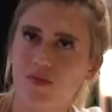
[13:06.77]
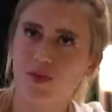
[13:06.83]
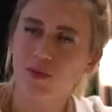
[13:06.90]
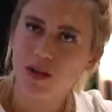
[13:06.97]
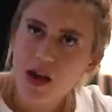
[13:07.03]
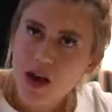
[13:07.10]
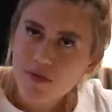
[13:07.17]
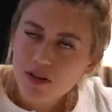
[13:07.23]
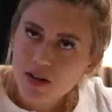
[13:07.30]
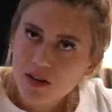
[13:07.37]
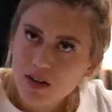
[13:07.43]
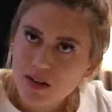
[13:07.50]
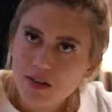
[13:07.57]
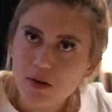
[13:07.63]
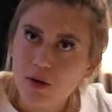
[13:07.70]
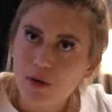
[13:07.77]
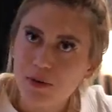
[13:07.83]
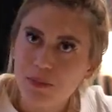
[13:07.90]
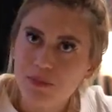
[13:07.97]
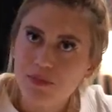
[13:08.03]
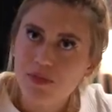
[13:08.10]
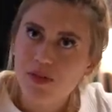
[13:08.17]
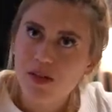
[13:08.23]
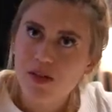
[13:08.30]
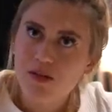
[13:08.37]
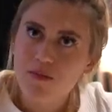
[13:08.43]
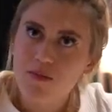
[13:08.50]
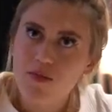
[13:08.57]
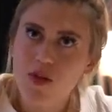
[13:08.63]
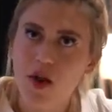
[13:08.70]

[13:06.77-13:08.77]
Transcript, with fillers: Do we have a Lindor? No.